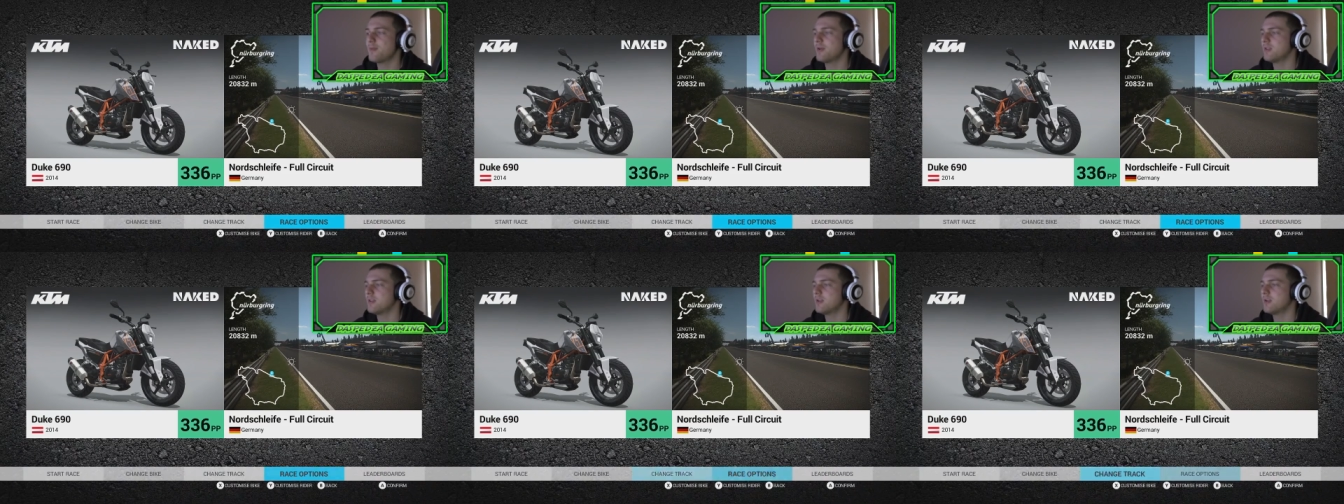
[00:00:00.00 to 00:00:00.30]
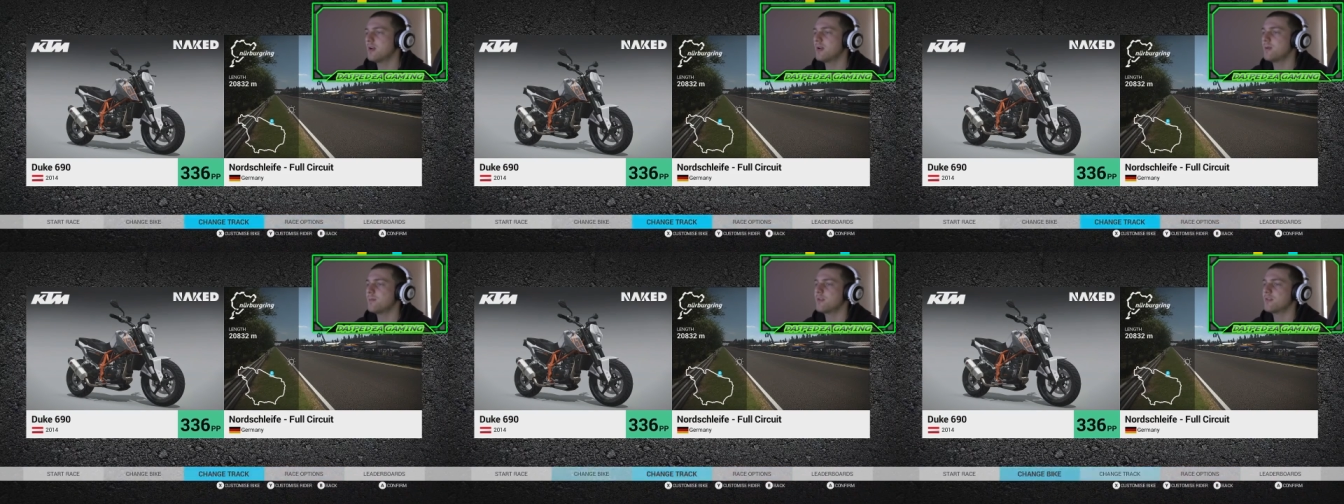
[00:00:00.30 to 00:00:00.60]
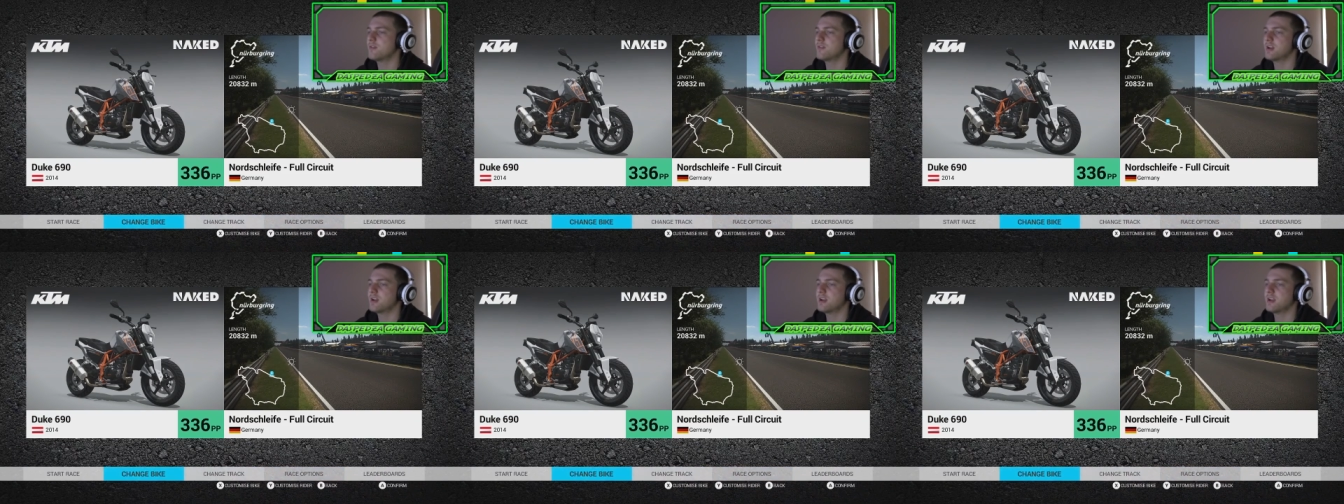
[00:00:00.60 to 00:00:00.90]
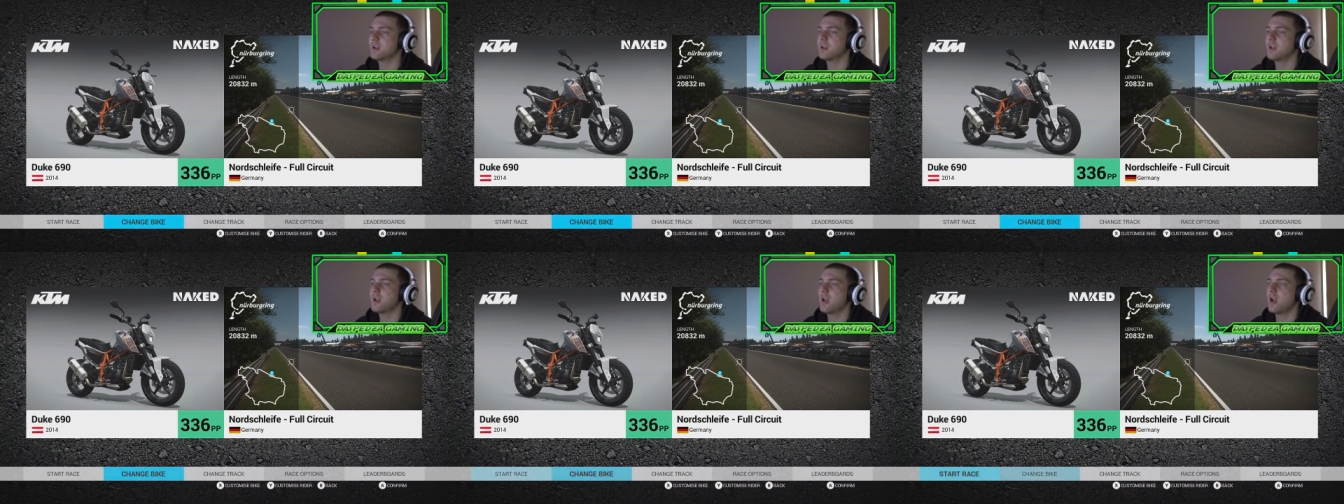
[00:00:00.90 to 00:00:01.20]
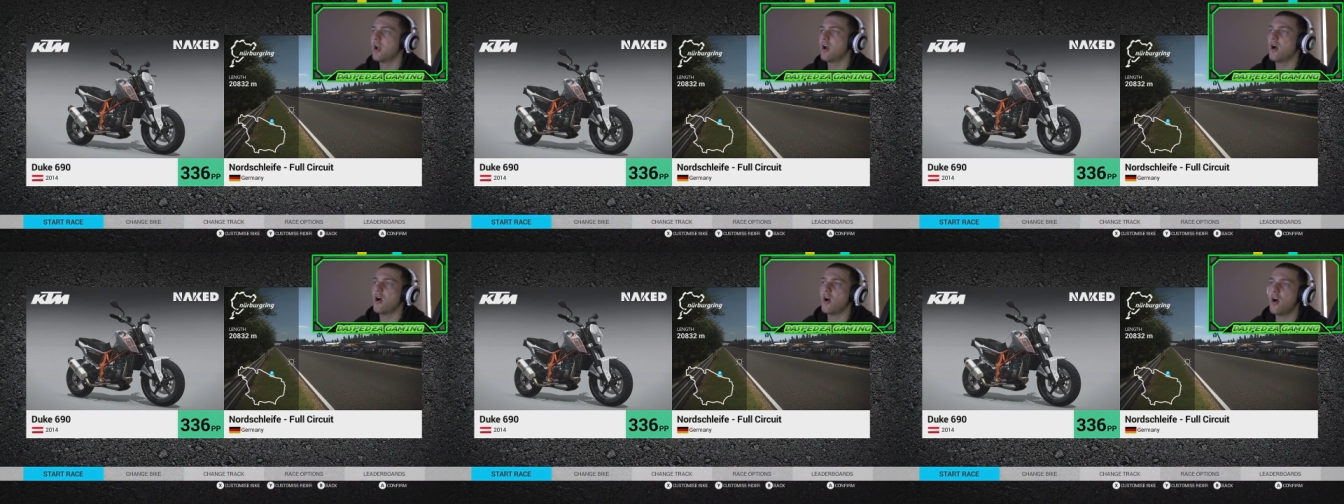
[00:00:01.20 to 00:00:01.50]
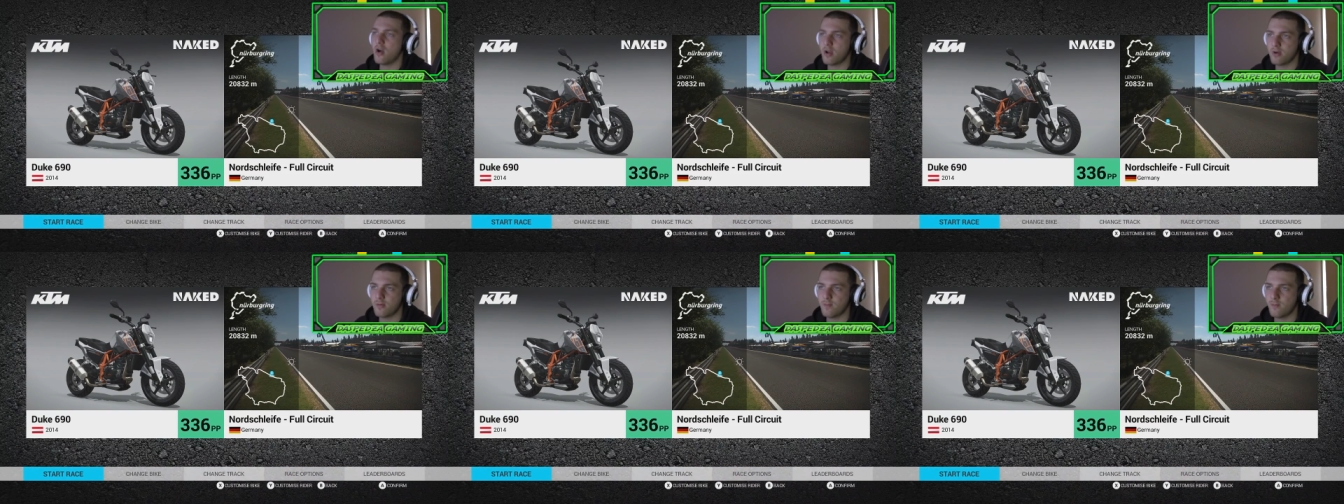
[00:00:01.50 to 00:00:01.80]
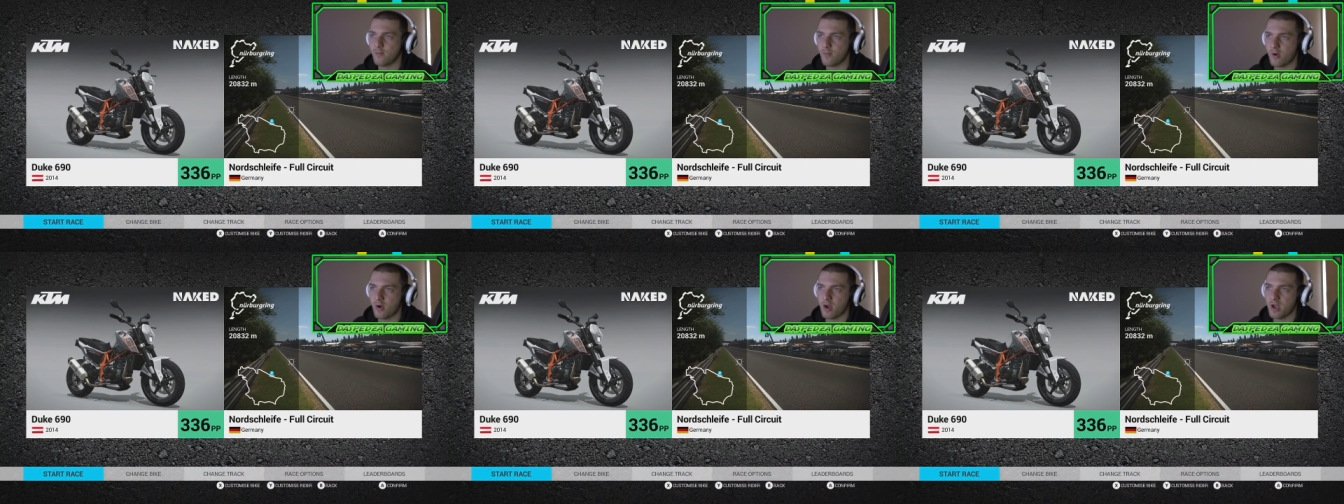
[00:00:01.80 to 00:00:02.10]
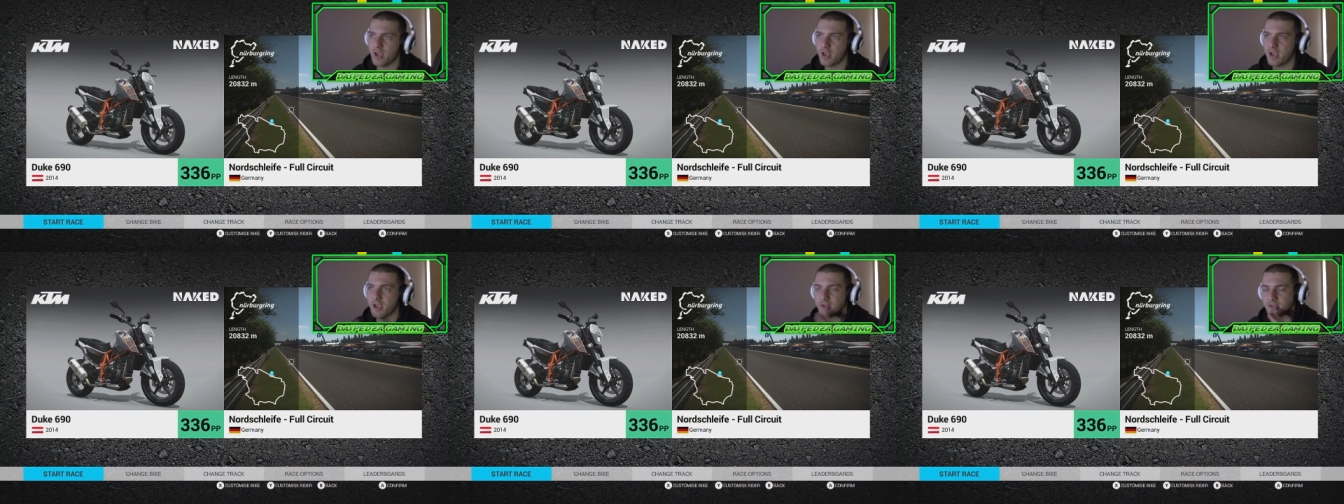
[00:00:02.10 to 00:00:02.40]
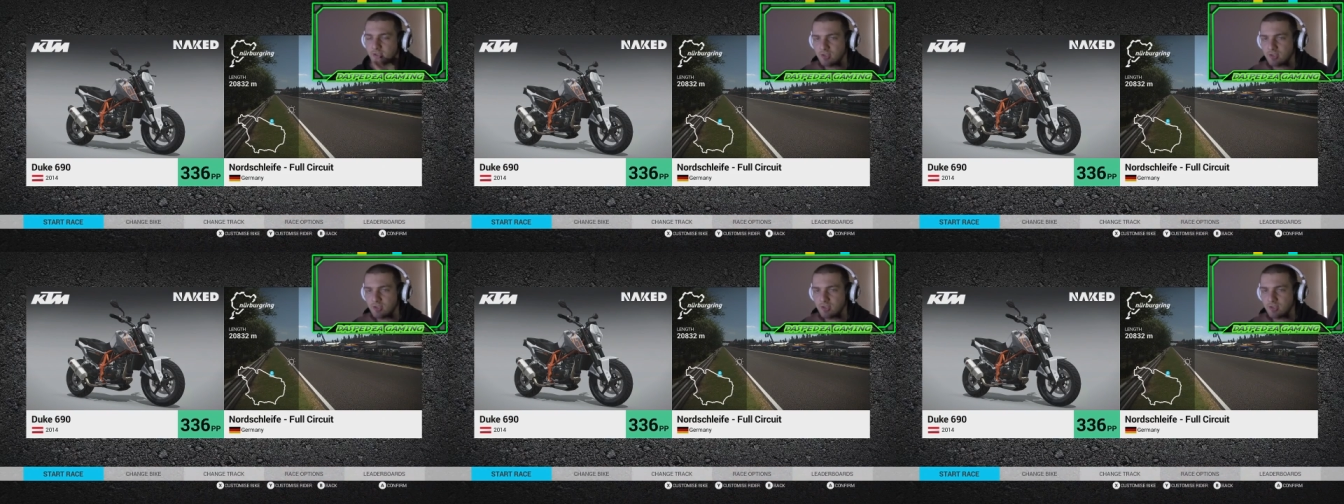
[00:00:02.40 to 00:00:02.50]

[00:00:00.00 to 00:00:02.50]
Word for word: of the Nürburgring on my